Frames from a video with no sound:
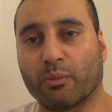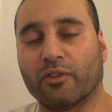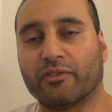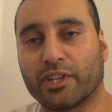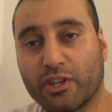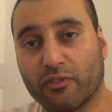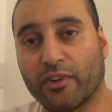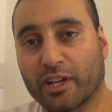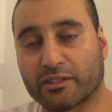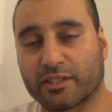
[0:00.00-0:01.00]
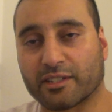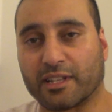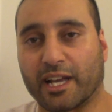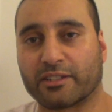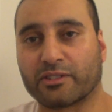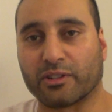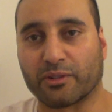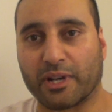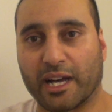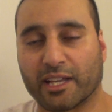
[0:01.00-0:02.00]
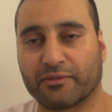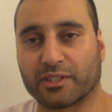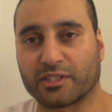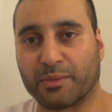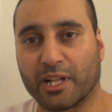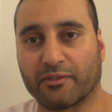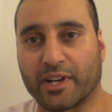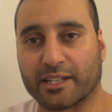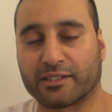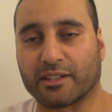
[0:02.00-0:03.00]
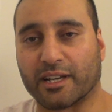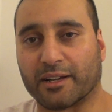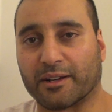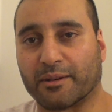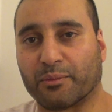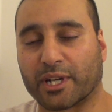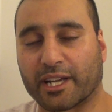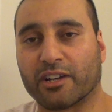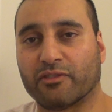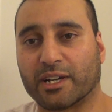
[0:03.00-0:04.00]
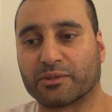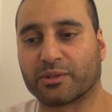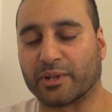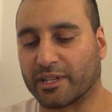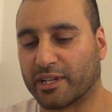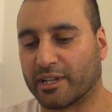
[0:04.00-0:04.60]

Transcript: on what the new version is like, so I'll have to smell that when I get around to it.